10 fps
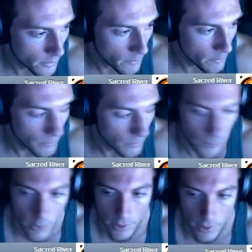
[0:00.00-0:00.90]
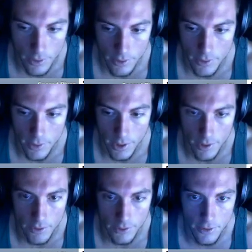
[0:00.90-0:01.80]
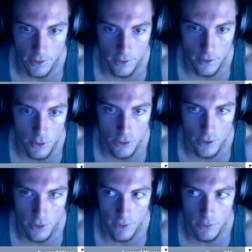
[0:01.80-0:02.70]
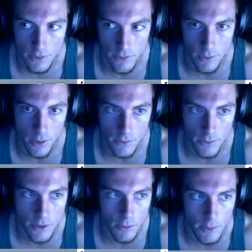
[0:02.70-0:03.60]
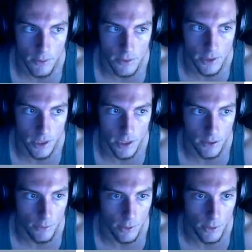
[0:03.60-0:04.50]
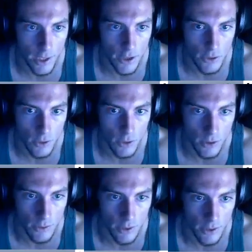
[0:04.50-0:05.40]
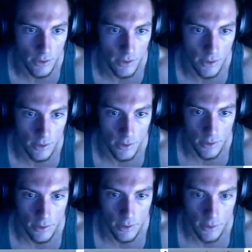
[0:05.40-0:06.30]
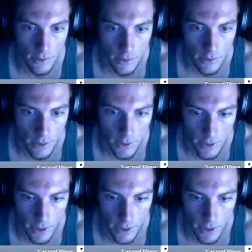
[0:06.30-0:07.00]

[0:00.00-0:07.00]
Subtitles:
Okay, yeah, it's you shouldn't have too much of a problem. Just remember to kind of throw it as you walk around every now and then.